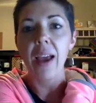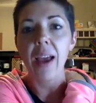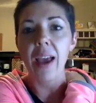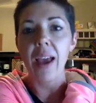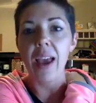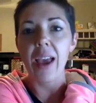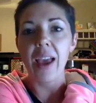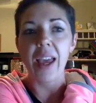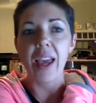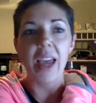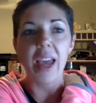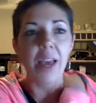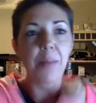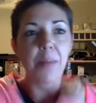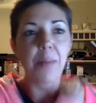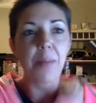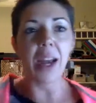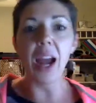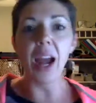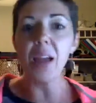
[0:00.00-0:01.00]
And
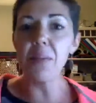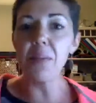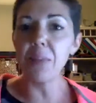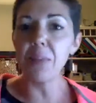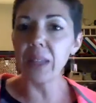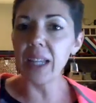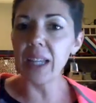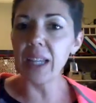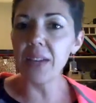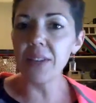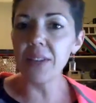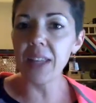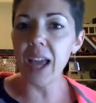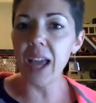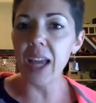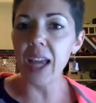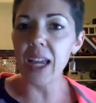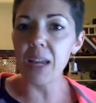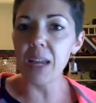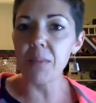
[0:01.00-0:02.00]
I believed
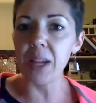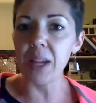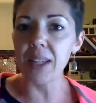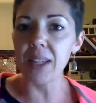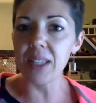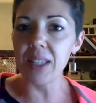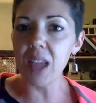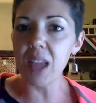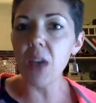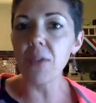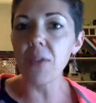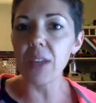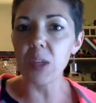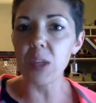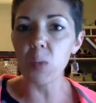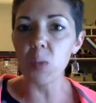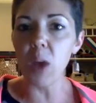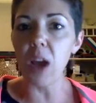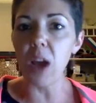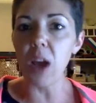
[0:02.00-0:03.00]
that in myself as
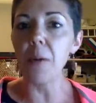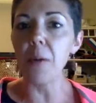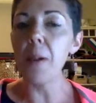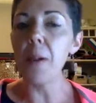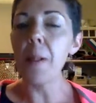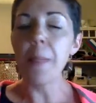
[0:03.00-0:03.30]
well.